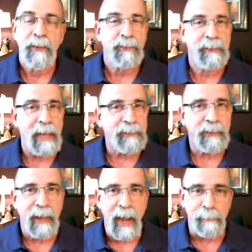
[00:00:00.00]
So that's
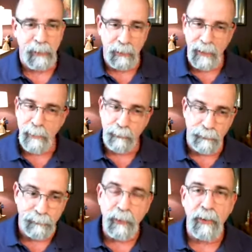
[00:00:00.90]
going to happen on April
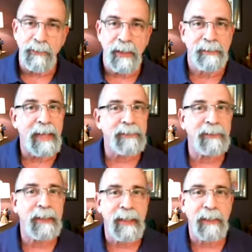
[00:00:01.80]
1st, and that's
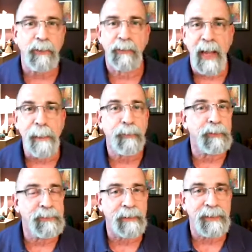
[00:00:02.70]
going to end on April
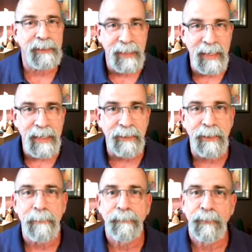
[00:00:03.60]
17th,
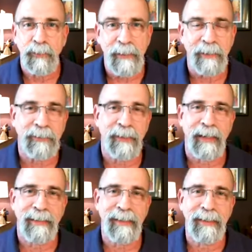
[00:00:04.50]

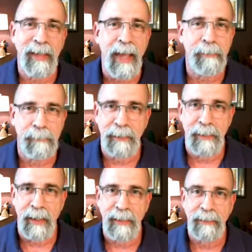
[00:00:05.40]
2019 at
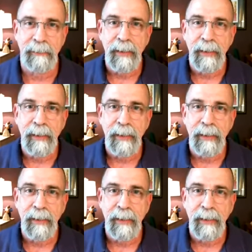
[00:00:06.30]
midnight.